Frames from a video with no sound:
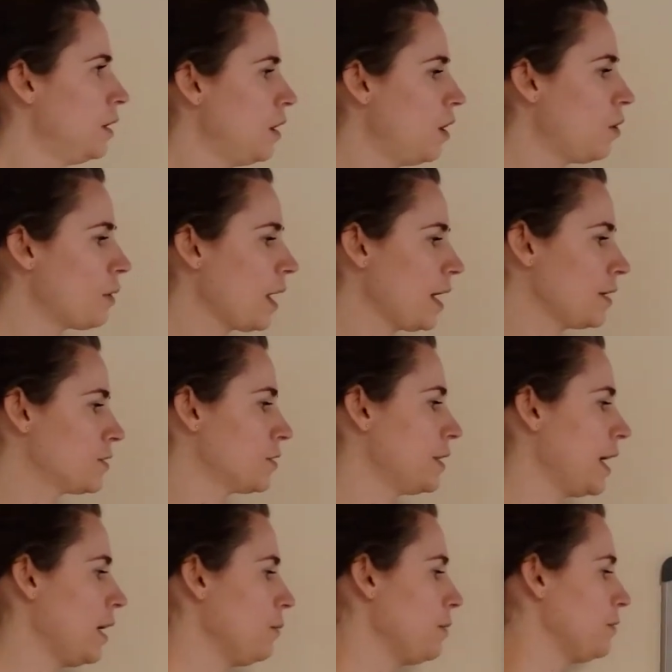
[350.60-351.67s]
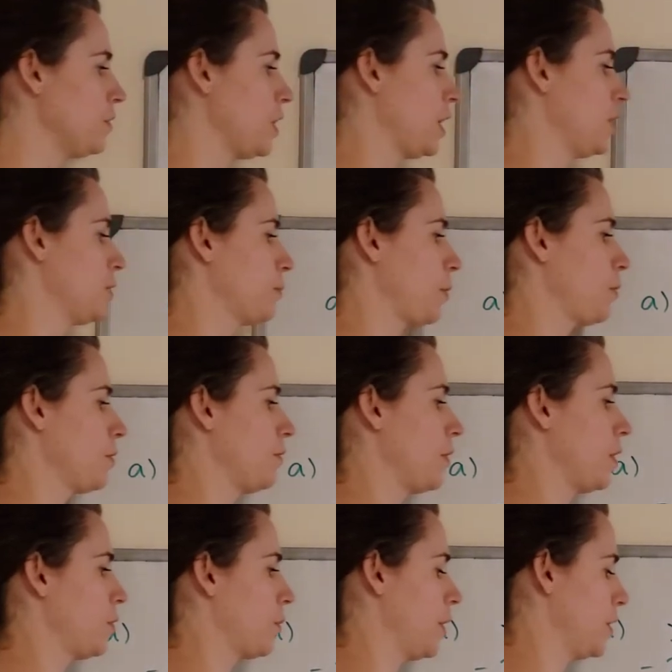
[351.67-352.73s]
Okay, so now we've changed both of our
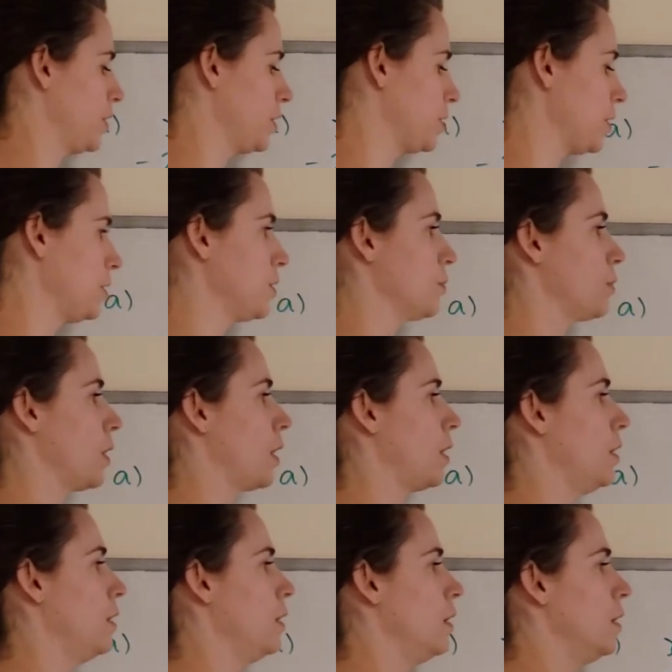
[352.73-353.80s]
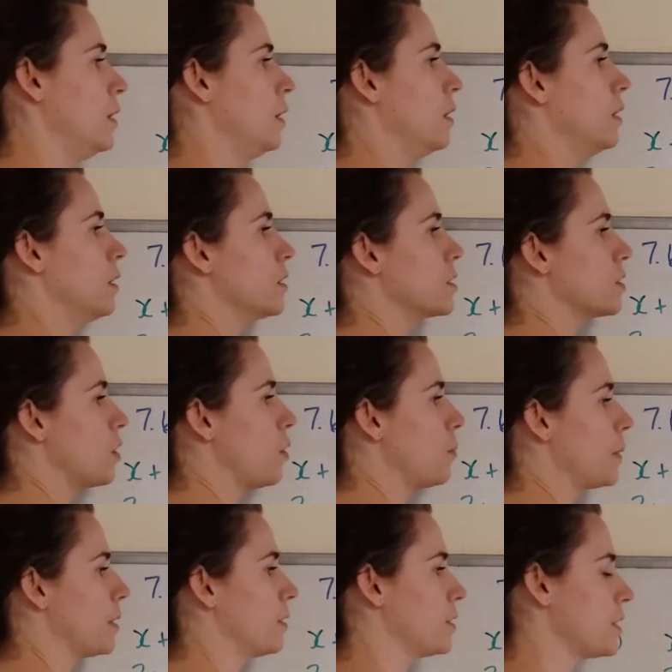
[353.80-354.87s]
equations into our
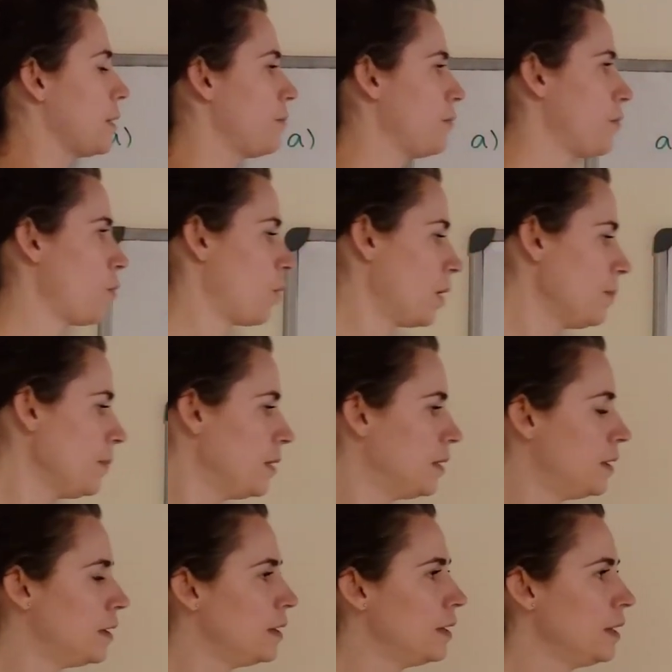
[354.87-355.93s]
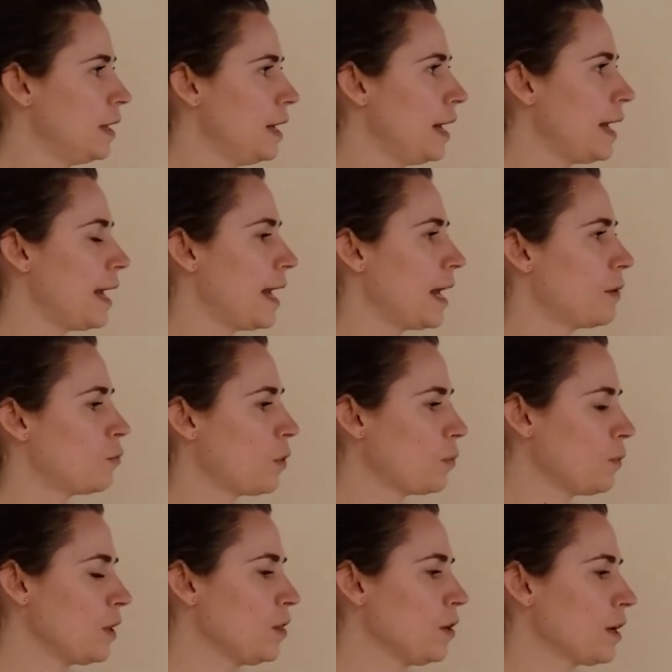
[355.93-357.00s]
slope-intercept form. And when
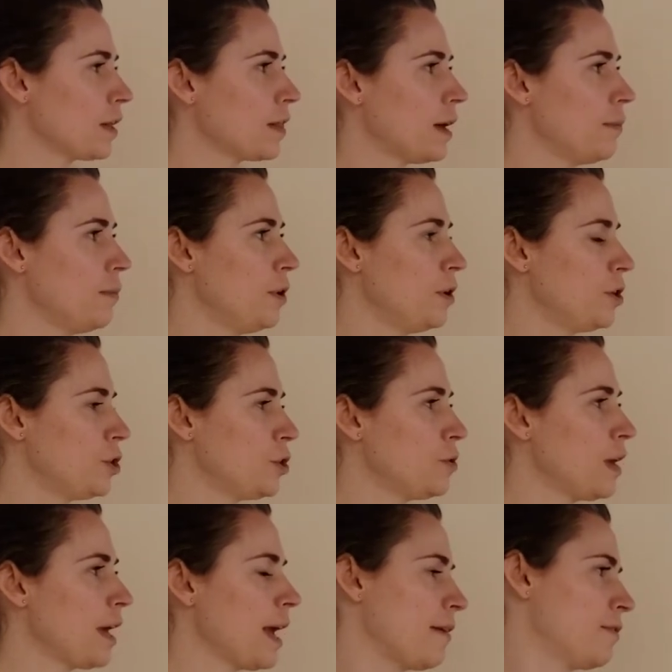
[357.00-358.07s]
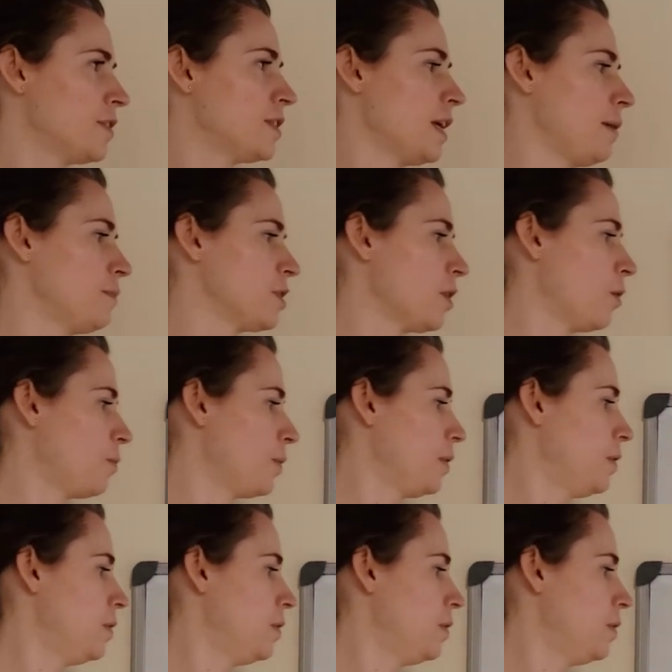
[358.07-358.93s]
we look at them, do they have the same slope?